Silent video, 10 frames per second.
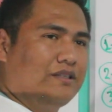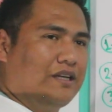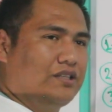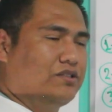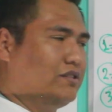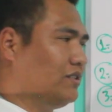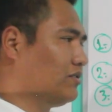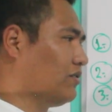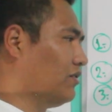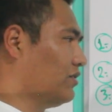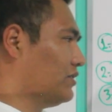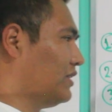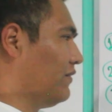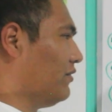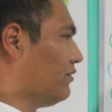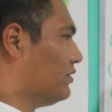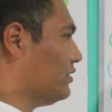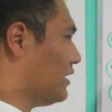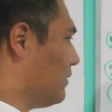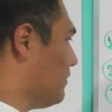into this course if you want to keep